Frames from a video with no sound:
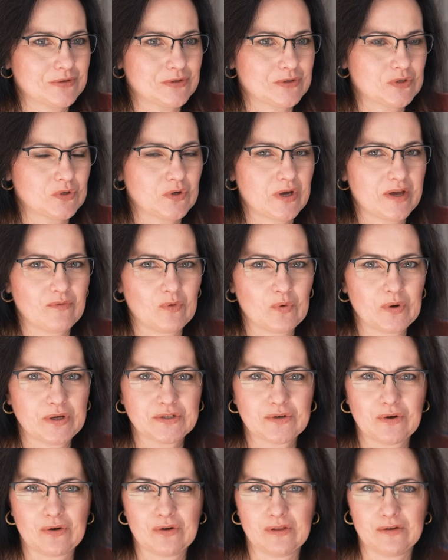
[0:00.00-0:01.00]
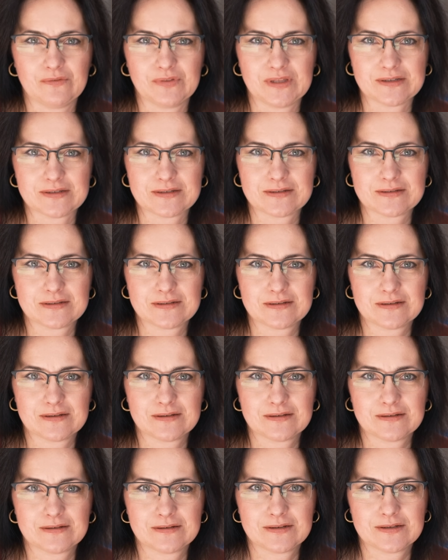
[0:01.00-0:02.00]
to avoid all of this?
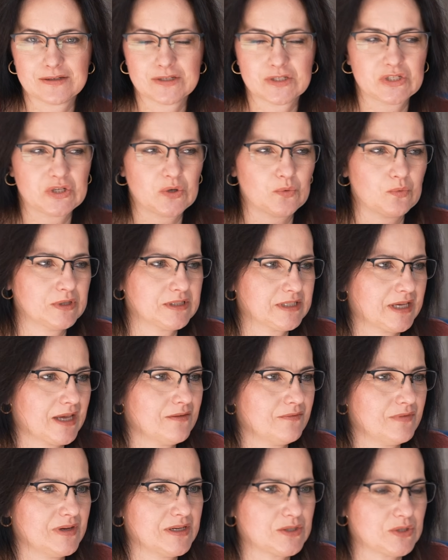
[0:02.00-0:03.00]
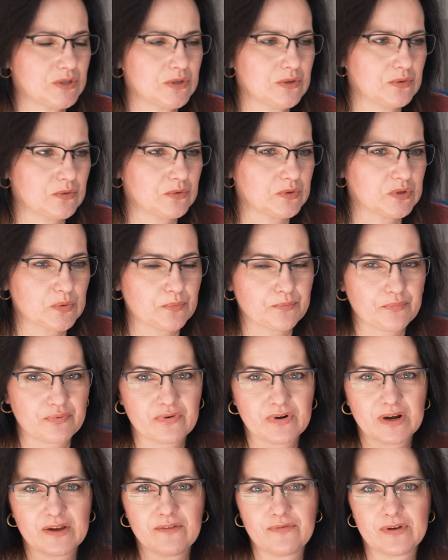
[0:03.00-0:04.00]
So, what can we do to
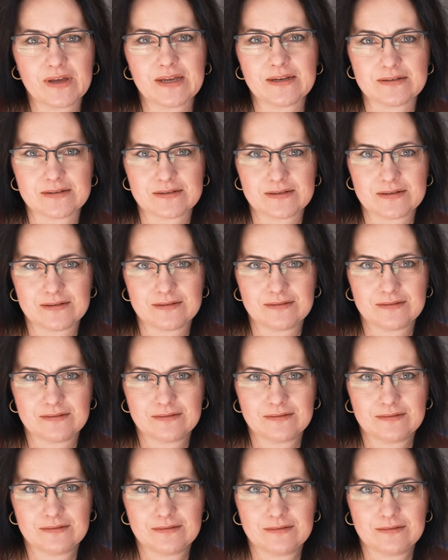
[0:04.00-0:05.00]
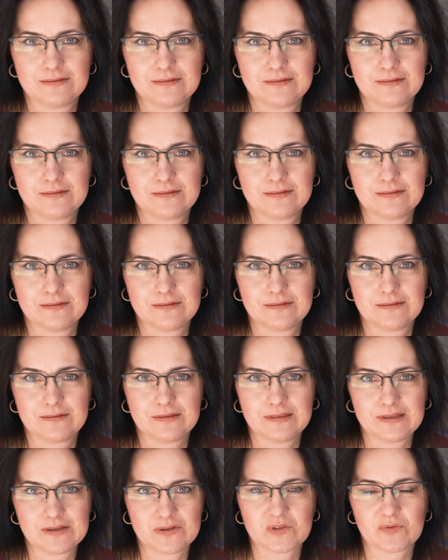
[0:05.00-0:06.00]
prevent
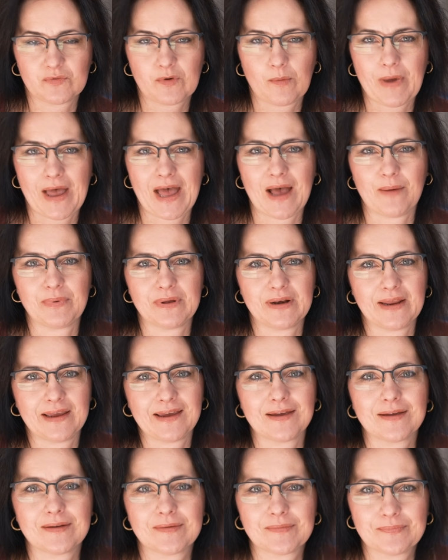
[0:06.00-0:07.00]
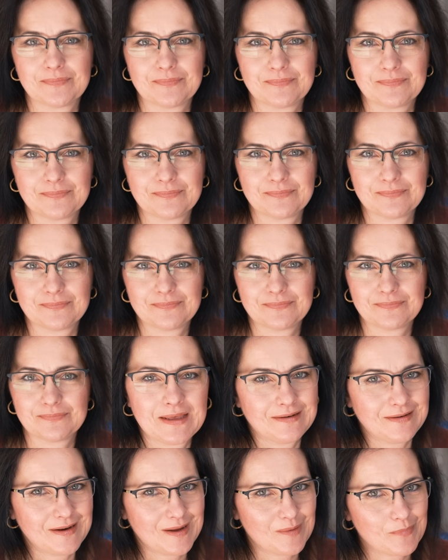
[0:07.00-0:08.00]
this from happening?
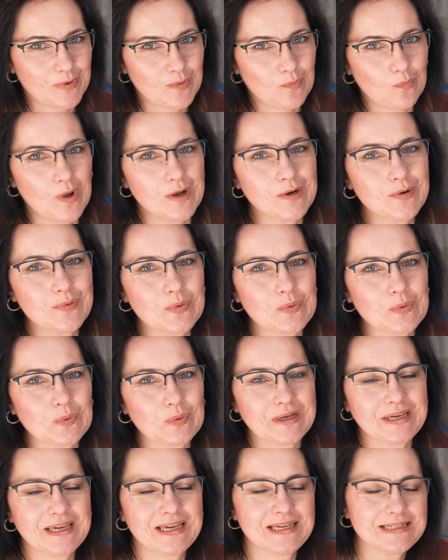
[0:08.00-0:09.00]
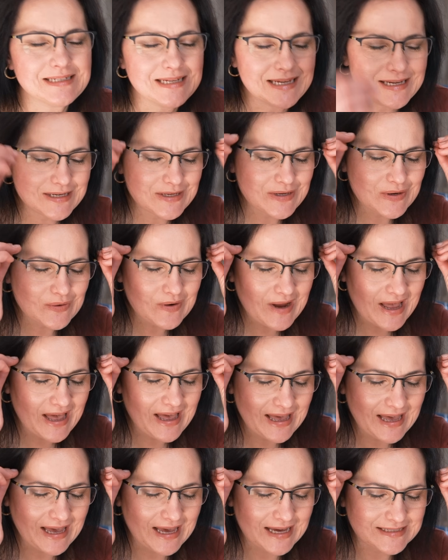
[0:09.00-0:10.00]
Number one rule, get in your
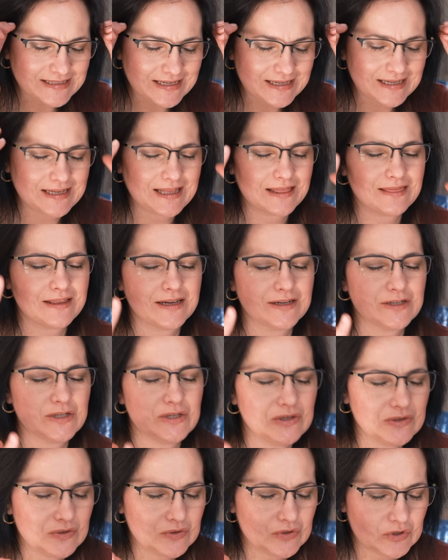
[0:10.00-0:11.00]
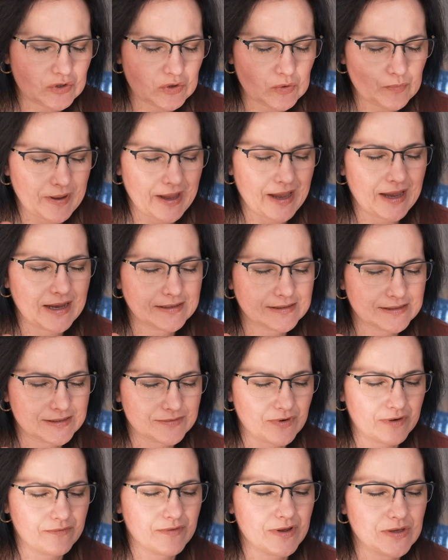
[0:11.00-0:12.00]
head that YouTube ads
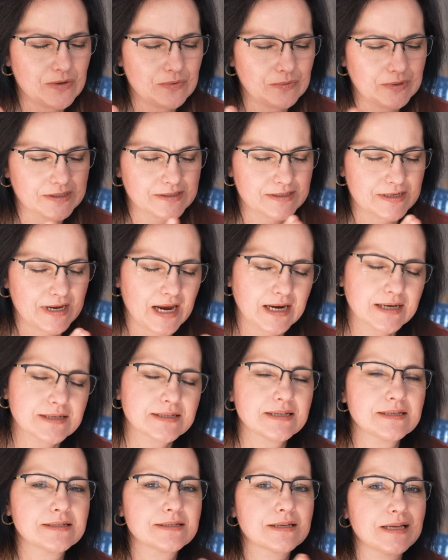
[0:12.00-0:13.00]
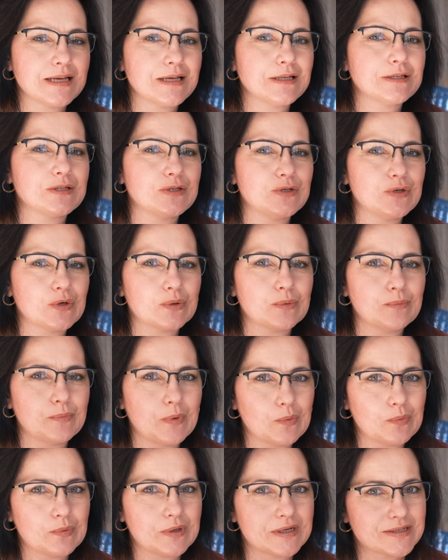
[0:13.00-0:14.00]
revenue doesn't exist. It's your
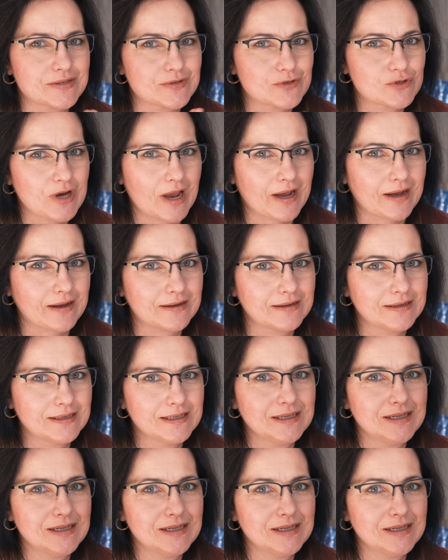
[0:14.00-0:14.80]
bonus check.